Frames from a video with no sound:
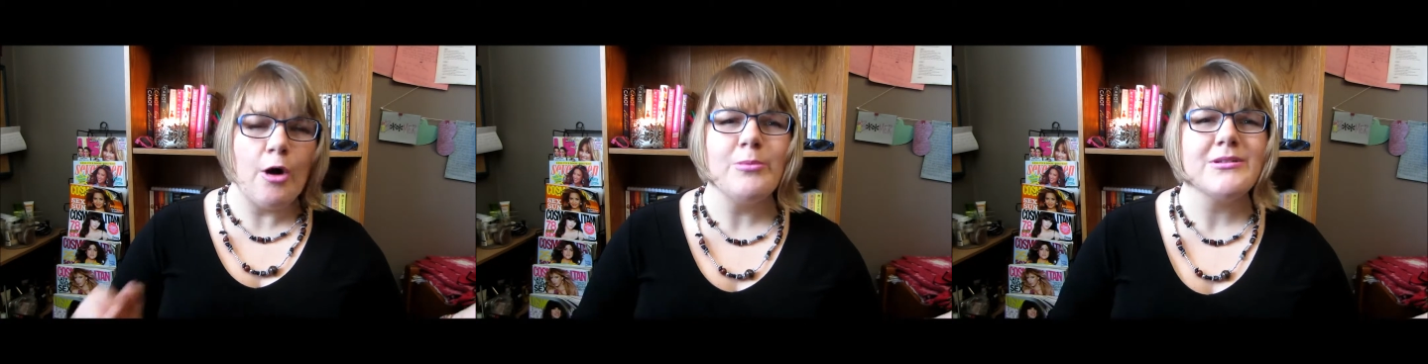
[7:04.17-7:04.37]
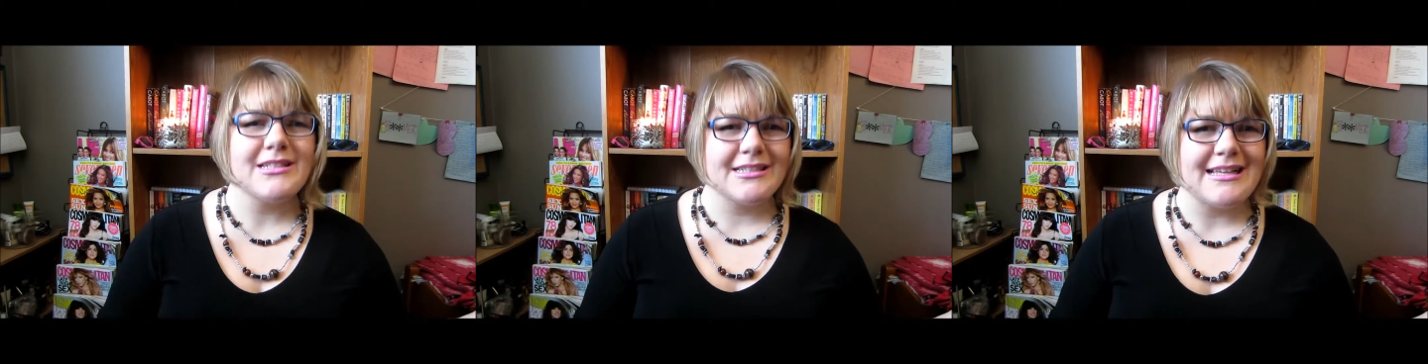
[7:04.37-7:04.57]

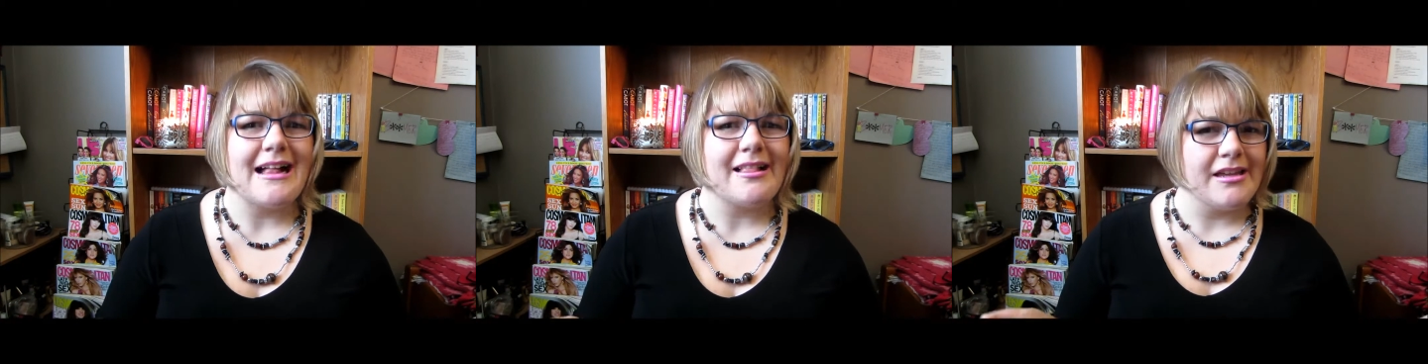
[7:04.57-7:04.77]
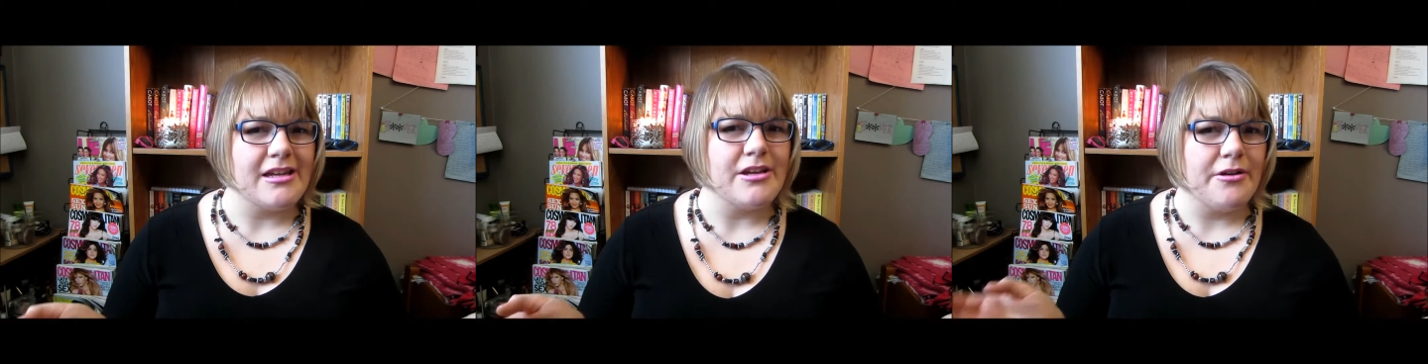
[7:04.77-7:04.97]
almost
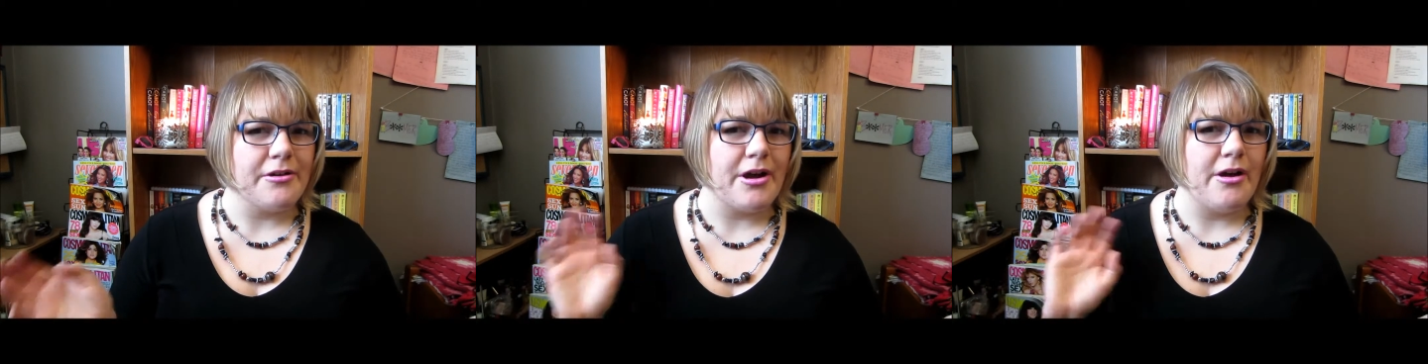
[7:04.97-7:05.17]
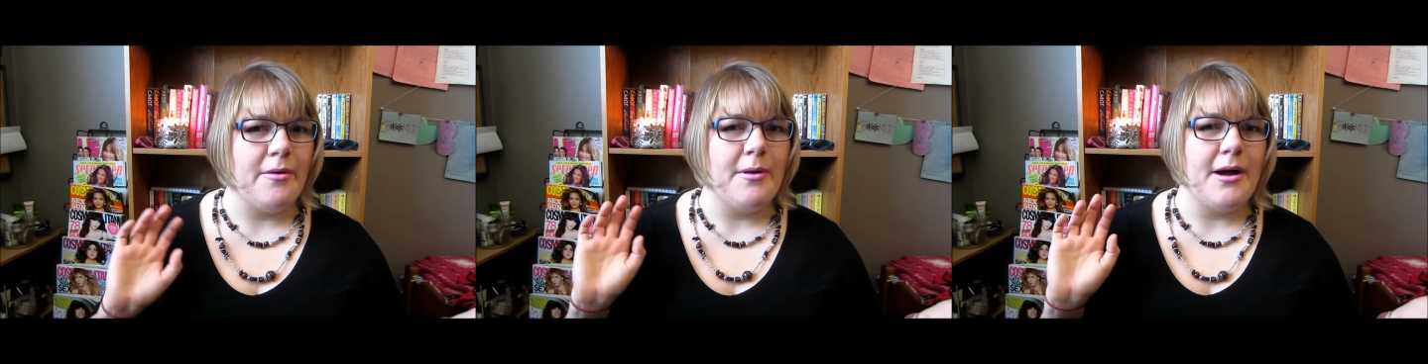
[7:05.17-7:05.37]
exactly a year
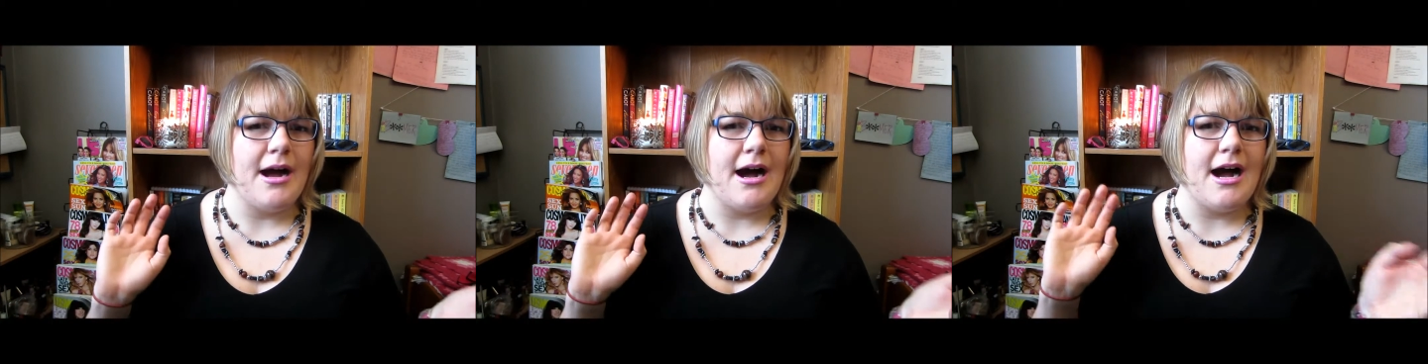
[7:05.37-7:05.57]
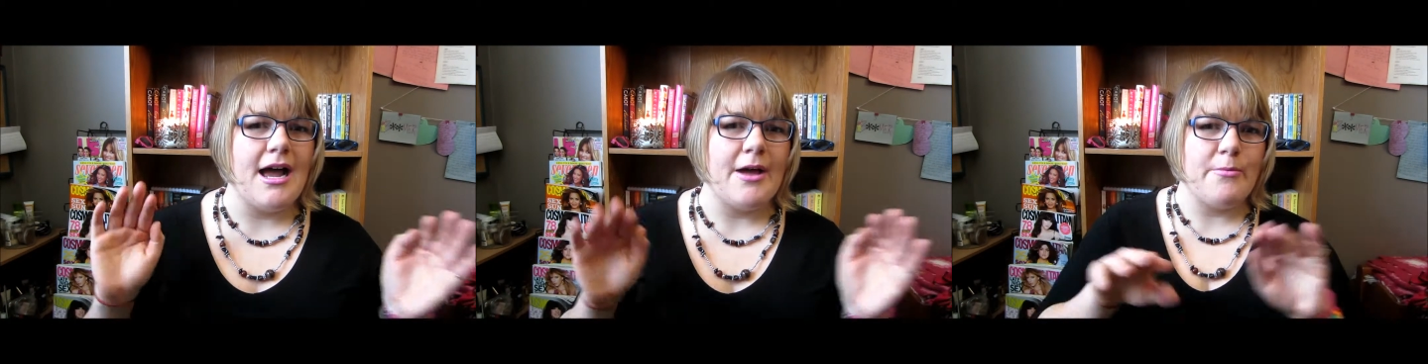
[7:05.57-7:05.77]
ago,
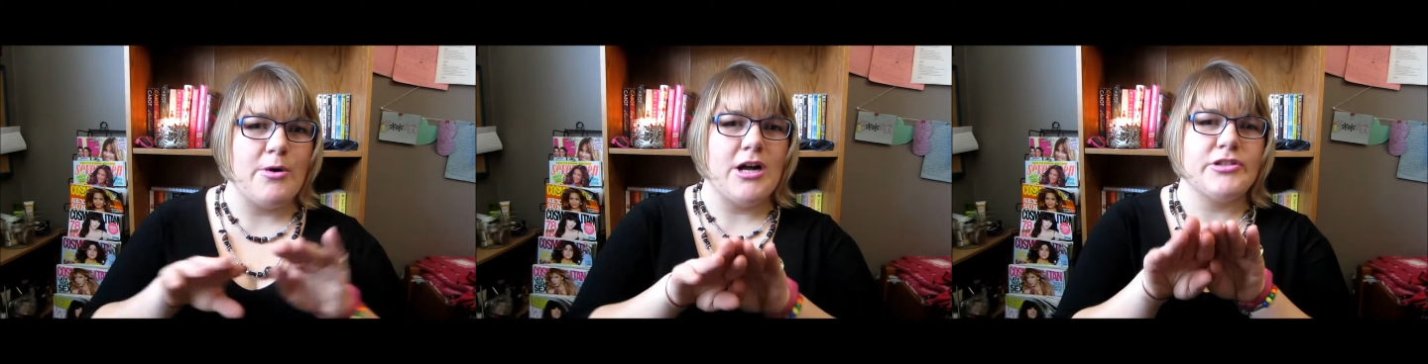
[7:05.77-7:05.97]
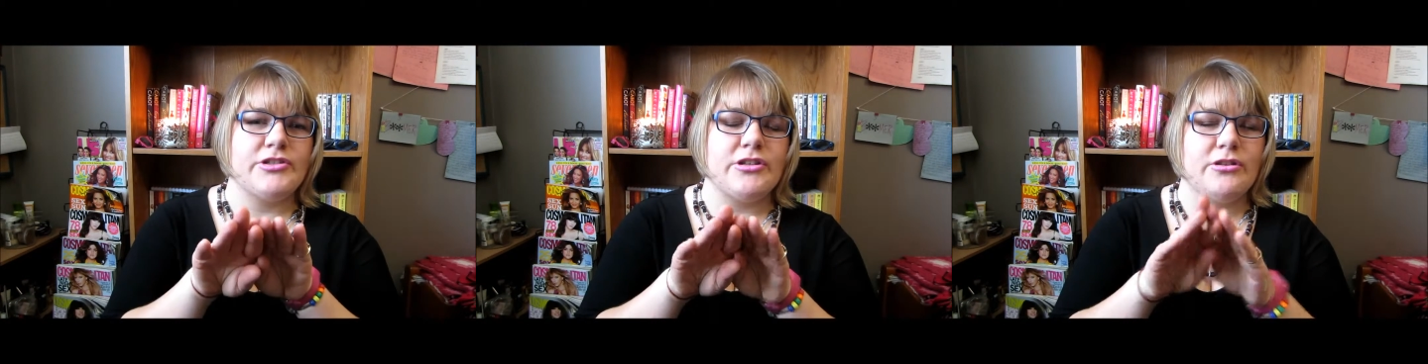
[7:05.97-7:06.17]
I watched